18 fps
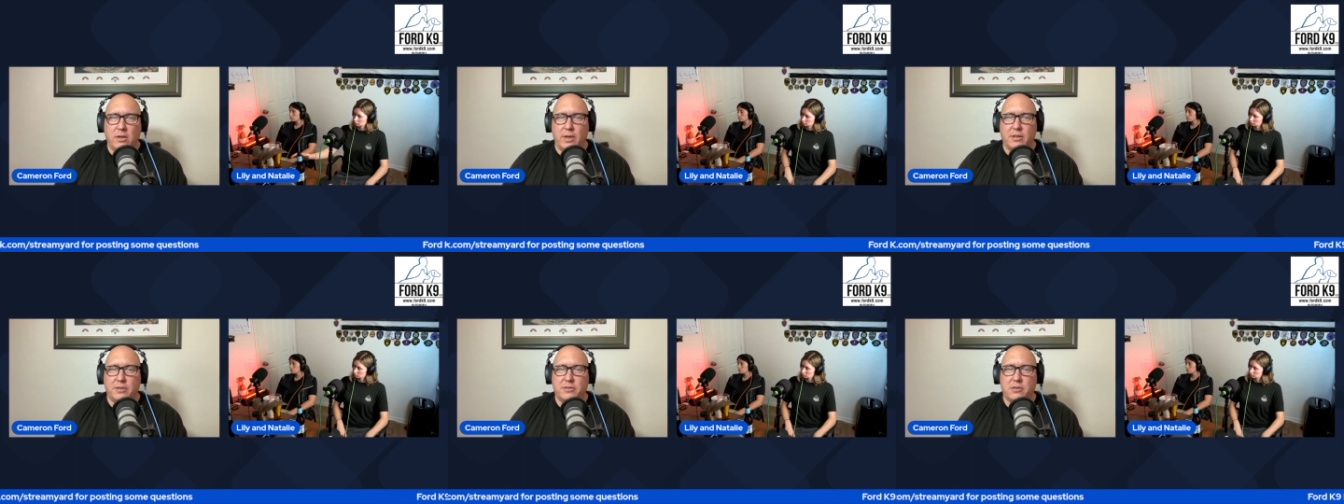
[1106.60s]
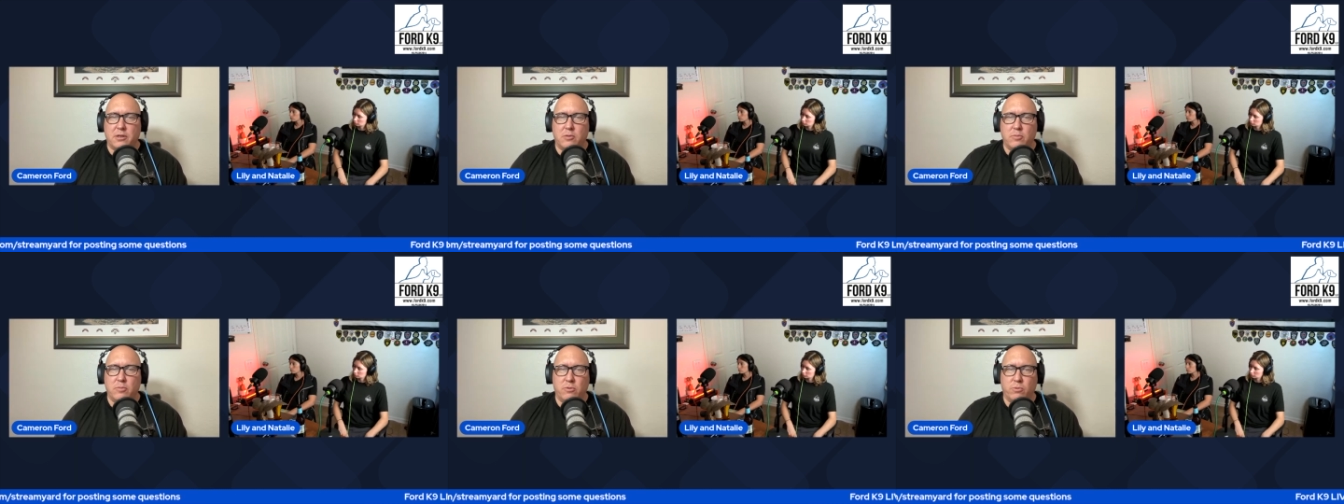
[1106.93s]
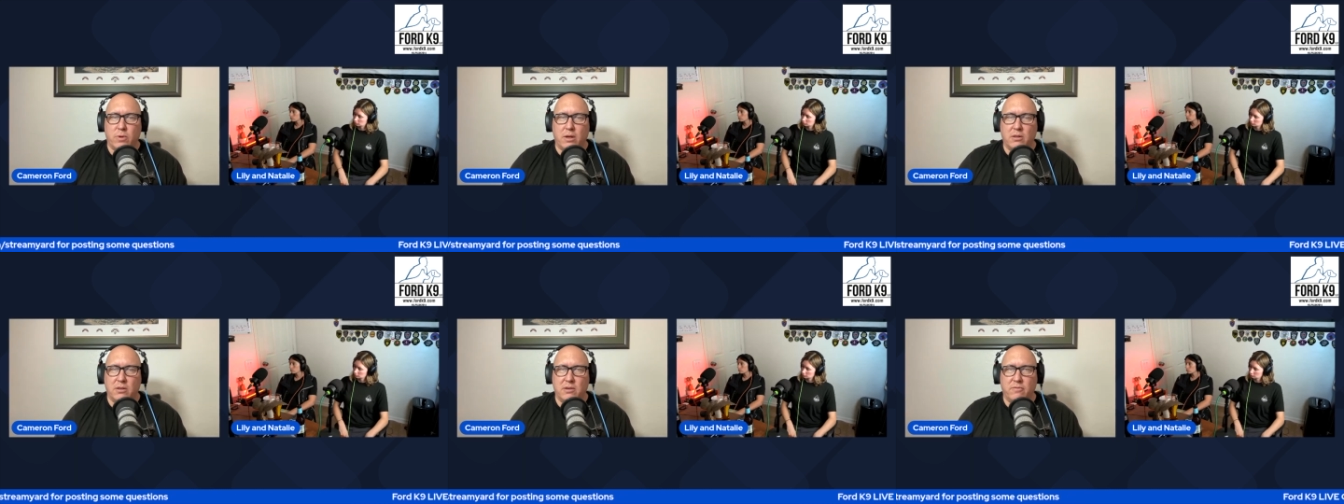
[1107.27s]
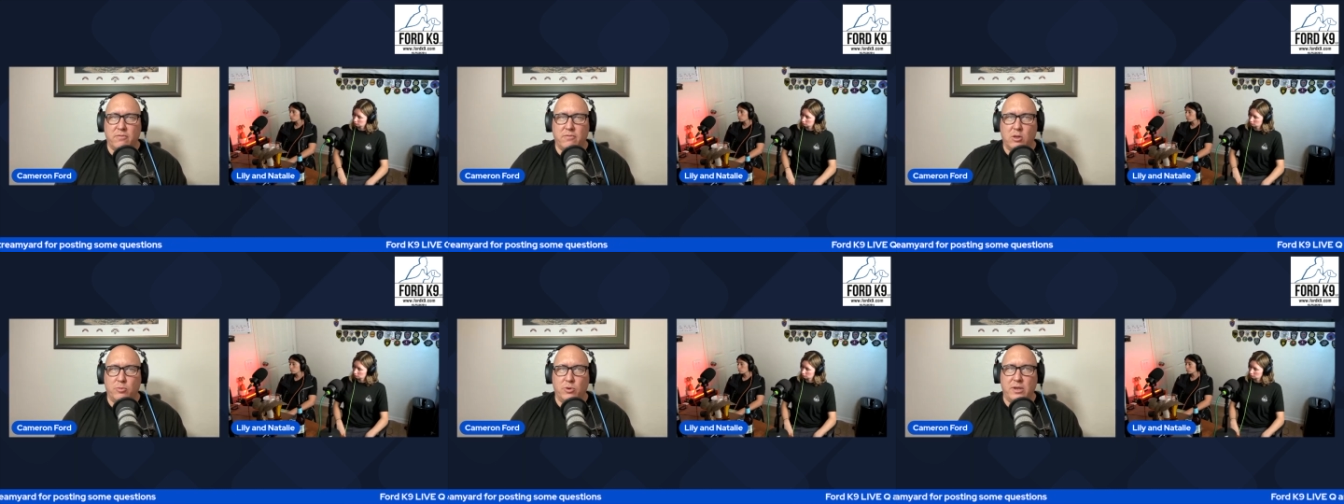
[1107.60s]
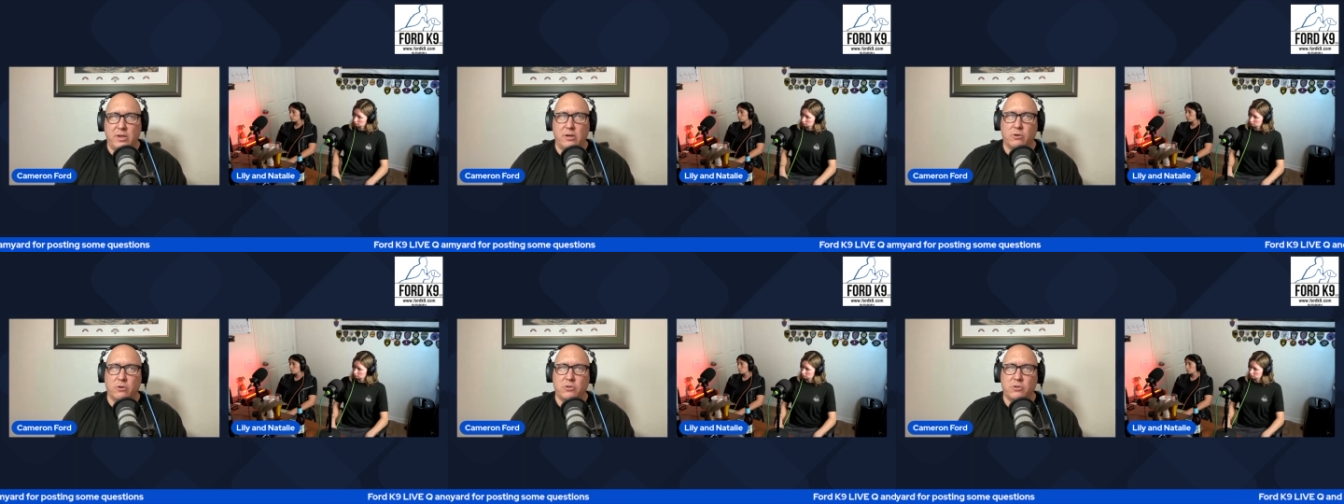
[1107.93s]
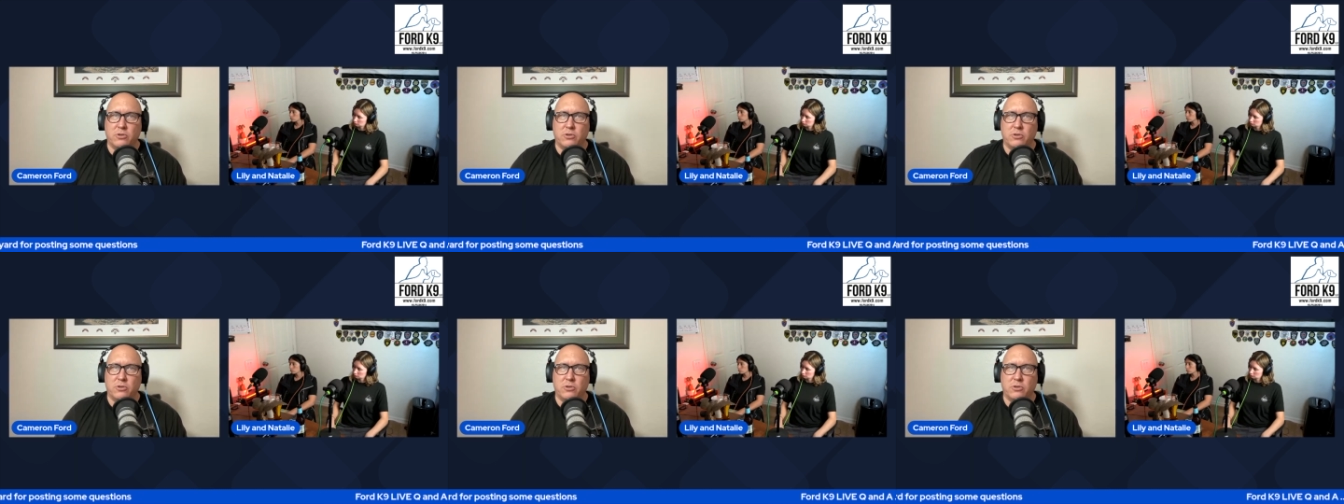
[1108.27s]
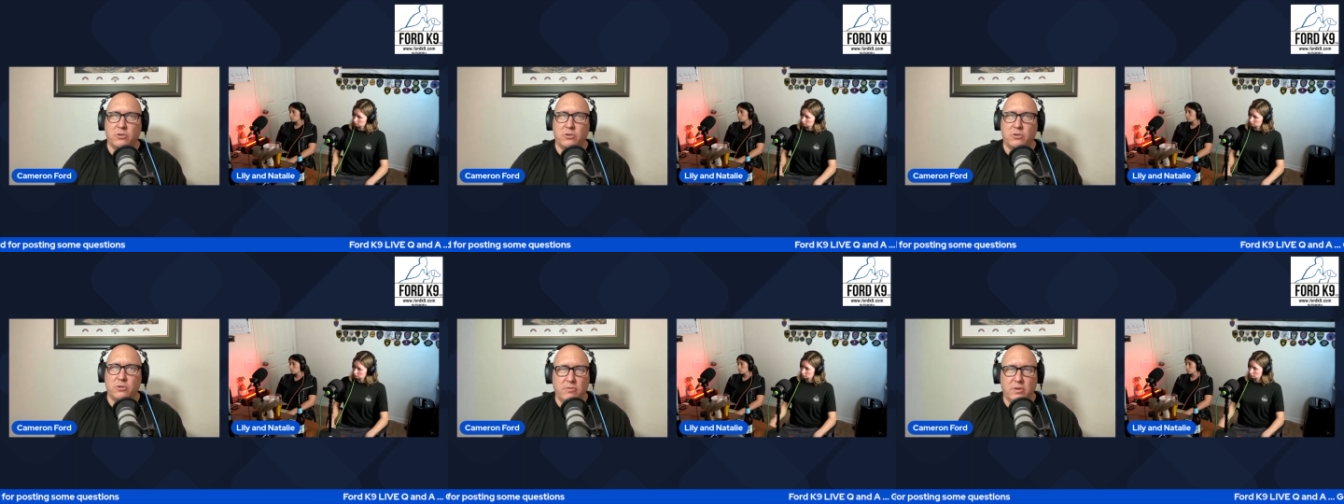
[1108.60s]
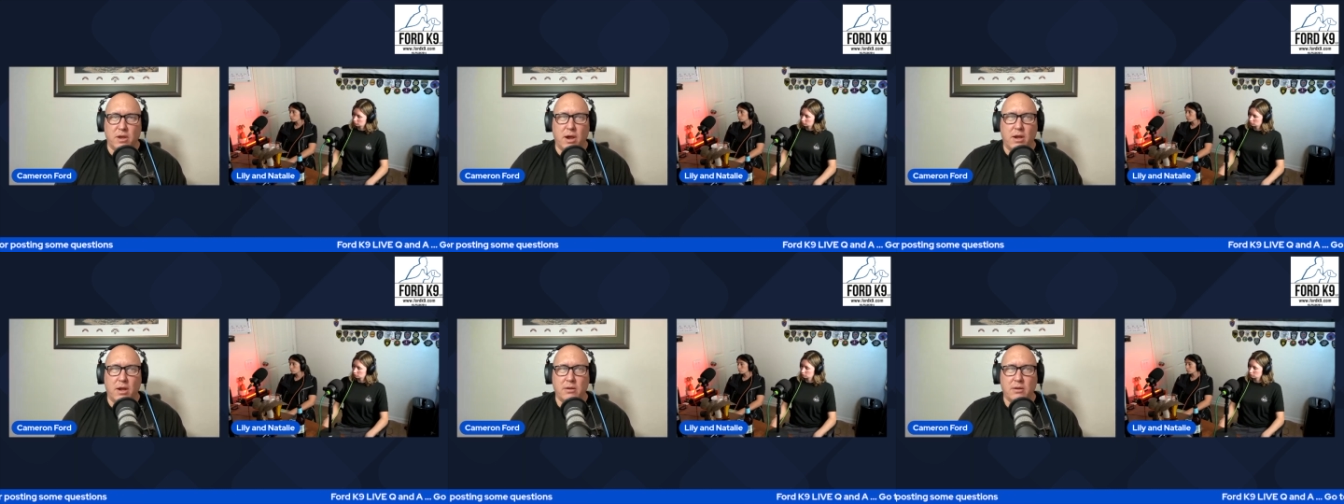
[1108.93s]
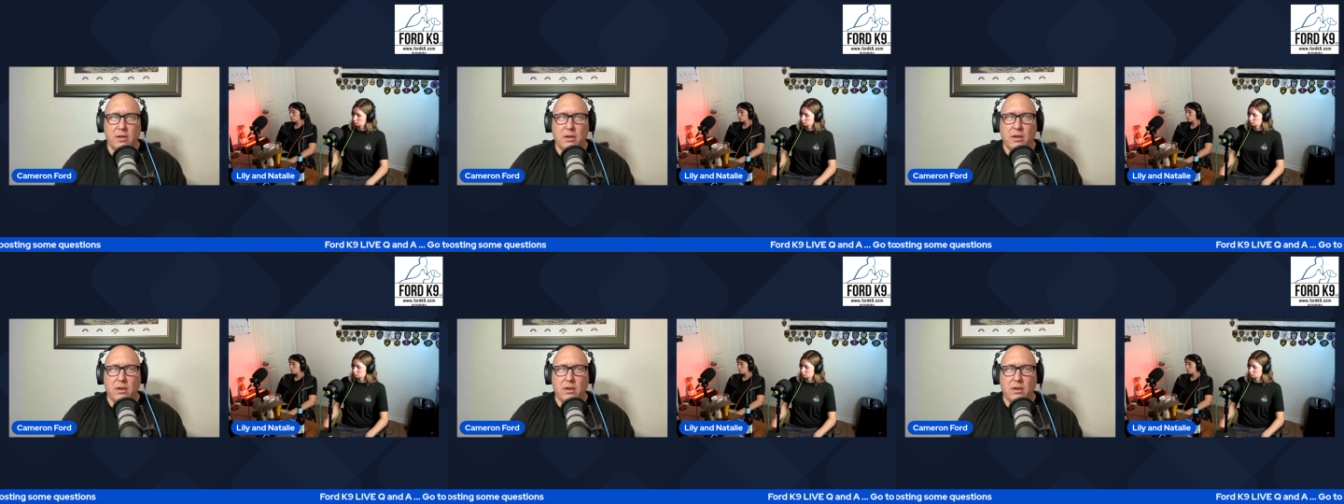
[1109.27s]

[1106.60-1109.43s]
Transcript: tool that's going to be readily available here soon.